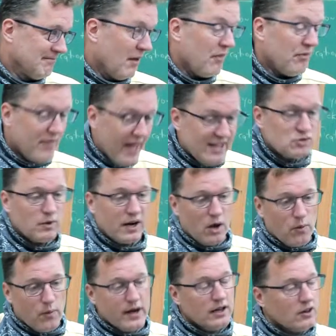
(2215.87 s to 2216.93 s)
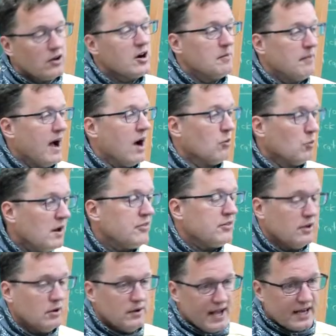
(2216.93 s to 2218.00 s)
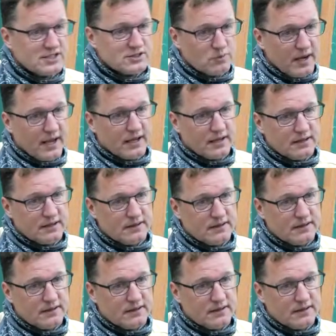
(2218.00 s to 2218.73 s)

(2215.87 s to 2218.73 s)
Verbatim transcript: And that's what I want to learn about with you next week.